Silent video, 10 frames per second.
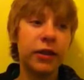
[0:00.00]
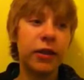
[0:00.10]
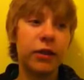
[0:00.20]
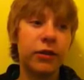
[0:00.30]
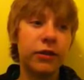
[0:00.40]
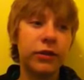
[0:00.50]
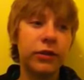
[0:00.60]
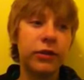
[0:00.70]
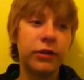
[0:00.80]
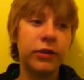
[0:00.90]
"Oh,
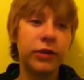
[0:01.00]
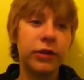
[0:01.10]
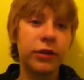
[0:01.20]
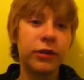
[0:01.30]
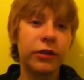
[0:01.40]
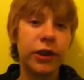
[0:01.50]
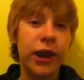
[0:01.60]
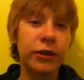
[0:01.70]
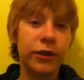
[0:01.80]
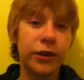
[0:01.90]
your
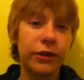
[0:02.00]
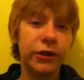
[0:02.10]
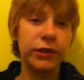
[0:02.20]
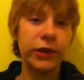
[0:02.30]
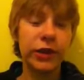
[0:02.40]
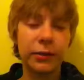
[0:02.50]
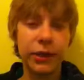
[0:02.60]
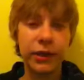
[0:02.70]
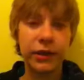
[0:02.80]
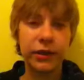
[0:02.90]
hair grew," and I'm
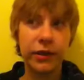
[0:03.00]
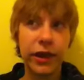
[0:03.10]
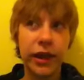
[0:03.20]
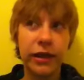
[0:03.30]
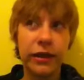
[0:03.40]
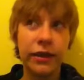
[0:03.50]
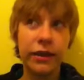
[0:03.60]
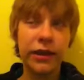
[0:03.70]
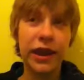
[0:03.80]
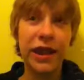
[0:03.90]
like, "Yeah,"
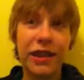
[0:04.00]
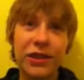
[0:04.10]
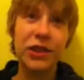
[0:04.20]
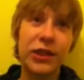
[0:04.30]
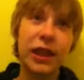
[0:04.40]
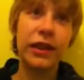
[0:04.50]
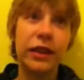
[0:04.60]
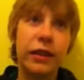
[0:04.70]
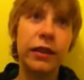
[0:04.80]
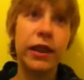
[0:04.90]
and then she said,
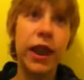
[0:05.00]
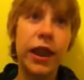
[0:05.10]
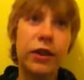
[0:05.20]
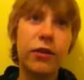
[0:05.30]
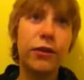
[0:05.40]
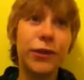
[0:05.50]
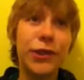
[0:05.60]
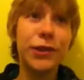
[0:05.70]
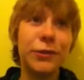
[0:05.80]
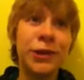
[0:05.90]
"Hey, you grew
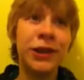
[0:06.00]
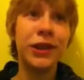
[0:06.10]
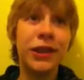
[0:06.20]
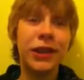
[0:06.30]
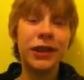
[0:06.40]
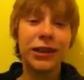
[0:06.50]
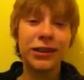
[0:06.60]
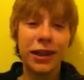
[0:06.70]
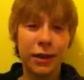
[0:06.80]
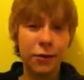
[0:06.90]
too,"
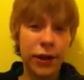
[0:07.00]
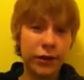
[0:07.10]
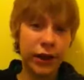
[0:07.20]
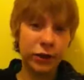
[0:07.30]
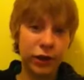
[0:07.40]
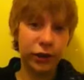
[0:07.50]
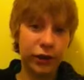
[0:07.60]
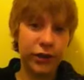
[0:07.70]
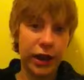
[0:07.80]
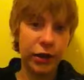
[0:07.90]
because now I have to actually look
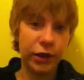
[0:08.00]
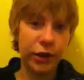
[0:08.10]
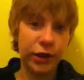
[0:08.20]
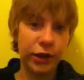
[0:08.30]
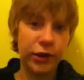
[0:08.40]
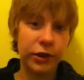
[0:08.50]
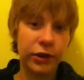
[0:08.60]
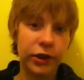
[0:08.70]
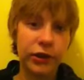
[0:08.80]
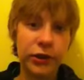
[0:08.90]
down at her.
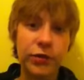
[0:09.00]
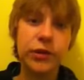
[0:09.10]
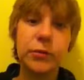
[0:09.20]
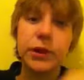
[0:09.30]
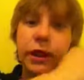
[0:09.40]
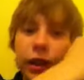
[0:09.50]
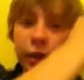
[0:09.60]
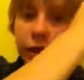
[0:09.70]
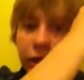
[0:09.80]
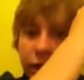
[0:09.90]
Cause she used to be like
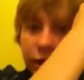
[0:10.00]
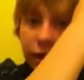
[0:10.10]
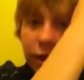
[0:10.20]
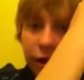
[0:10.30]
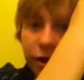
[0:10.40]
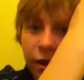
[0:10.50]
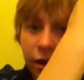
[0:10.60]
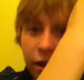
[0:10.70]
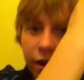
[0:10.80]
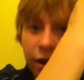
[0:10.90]
here,
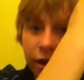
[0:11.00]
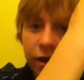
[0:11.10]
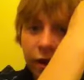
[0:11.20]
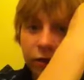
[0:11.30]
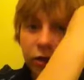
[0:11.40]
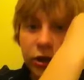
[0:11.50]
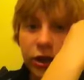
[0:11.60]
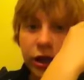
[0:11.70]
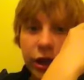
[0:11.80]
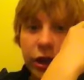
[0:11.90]
now
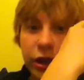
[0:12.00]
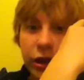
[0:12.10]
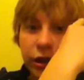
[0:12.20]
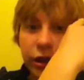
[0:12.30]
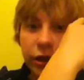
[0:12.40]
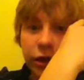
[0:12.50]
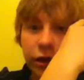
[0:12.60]
she's like here